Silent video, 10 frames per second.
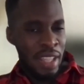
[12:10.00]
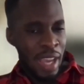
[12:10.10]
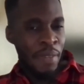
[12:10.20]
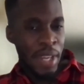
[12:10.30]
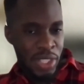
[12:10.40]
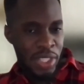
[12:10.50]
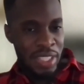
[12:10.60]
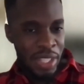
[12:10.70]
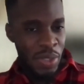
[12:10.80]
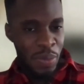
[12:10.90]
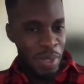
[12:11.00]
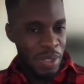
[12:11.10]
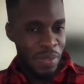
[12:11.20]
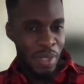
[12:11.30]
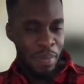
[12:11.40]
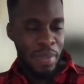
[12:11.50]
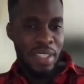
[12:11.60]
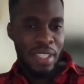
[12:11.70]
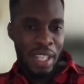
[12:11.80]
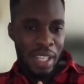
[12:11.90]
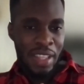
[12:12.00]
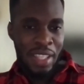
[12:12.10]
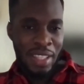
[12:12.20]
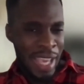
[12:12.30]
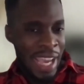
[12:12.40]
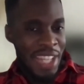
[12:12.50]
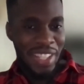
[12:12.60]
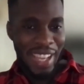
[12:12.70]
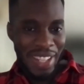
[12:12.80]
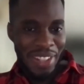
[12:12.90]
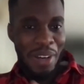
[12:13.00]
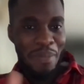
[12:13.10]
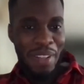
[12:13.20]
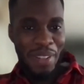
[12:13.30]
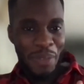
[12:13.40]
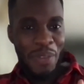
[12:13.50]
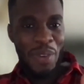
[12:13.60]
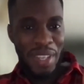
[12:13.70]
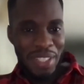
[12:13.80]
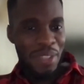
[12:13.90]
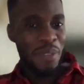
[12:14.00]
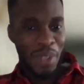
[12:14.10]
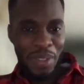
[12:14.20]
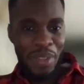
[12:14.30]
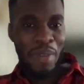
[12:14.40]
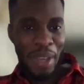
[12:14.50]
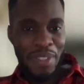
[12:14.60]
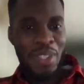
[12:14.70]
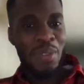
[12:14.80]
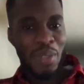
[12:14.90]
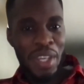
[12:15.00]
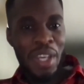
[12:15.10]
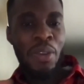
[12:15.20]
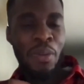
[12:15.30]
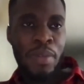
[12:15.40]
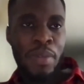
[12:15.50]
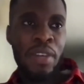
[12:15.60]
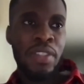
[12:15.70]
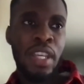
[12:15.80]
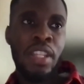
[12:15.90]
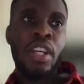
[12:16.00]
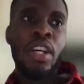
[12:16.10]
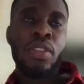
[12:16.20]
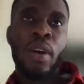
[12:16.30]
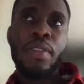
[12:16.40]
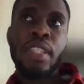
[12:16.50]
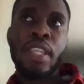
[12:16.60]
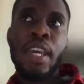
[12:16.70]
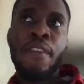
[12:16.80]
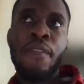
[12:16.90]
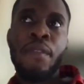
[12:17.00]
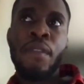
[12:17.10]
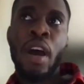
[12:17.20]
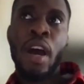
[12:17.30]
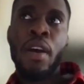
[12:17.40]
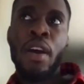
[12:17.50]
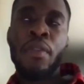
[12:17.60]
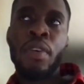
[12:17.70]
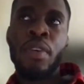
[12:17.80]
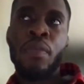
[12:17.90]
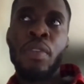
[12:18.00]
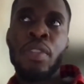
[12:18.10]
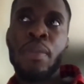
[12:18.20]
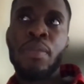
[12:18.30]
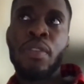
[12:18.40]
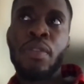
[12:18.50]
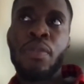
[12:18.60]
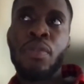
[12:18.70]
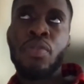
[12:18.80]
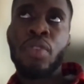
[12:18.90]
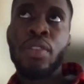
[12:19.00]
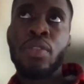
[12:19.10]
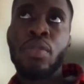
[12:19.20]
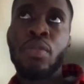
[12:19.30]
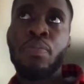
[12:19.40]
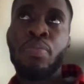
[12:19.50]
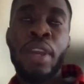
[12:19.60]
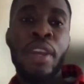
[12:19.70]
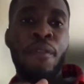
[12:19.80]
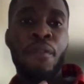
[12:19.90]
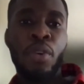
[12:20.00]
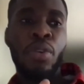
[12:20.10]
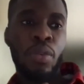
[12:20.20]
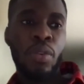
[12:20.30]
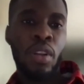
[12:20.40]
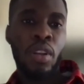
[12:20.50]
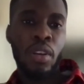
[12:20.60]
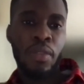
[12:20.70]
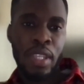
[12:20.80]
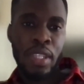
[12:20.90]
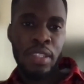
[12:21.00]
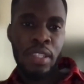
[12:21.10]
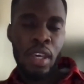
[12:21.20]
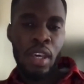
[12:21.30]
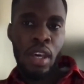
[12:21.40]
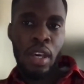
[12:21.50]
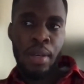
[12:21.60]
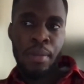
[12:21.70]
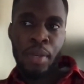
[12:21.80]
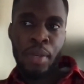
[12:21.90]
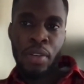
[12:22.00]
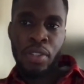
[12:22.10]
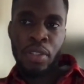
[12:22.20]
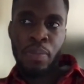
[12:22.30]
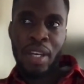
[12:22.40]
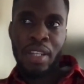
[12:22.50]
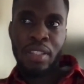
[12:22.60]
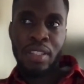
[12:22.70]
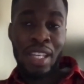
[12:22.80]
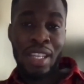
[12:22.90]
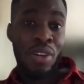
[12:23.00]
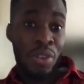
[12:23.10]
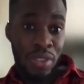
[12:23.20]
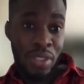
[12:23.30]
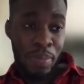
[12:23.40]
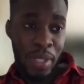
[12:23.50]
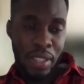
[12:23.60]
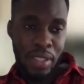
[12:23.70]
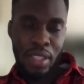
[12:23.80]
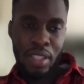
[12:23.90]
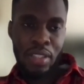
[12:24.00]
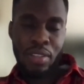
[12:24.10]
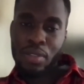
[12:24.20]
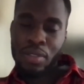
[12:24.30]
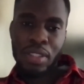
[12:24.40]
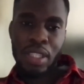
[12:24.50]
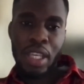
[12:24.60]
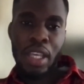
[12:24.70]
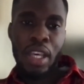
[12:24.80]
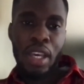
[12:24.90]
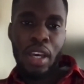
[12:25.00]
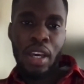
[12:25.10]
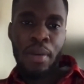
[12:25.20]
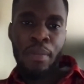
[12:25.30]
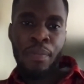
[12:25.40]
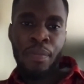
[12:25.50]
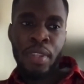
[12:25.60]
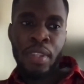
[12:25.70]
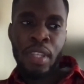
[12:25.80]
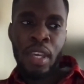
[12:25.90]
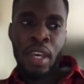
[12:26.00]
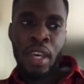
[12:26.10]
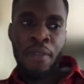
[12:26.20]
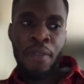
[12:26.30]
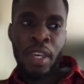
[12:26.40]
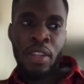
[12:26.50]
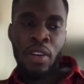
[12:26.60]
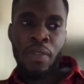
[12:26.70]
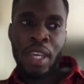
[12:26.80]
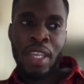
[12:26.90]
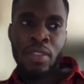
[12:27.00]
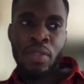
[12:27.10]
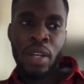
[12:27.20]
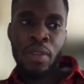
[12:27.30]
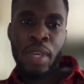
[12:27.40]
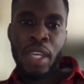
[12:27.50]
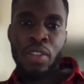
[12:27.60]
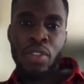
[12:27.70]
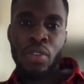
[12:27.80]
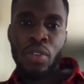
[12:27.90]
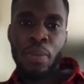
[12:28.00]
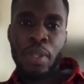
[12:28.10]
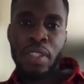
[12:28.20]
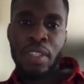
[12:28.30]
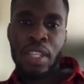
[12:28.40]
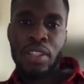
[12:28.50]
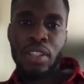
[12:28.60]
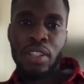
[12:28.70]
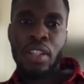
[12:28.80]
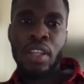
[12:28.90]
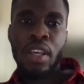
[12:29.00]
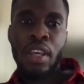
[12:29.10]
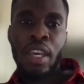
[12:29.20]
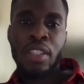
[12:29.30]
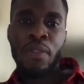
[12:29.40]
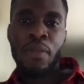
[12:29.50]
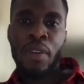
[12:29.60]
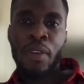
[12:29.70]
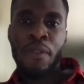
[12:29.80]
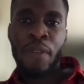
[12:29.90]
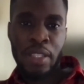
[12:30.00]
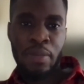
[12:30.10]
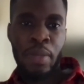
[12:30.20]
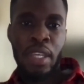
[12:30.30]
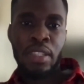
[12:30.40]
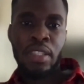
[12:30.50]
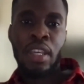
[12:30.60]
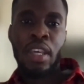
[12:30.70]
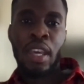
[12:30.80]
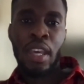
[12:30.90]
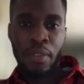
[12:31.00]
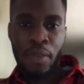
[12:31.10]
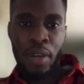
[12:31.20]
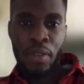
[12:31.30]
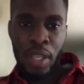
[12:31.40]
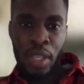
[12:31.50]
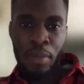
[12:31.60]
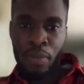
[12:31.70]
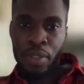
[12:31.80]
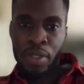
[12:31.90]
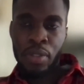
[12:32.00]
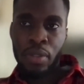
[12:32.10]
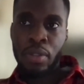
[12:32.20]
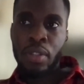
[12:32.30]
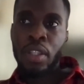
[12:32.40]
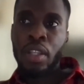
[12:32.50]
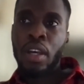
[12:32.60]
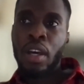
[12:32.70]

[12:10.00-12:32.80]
that I've actually sent you a bunch of numbers and that they actually add up. I know if you actually just followed the maths, you'd be able to get a 10. So I would say, in terms of trying to break through a lot of these unconscious biases and conscious bias, I should also say, I think a lot of it is around making sure your presentation is a very fact-based, is very methodical,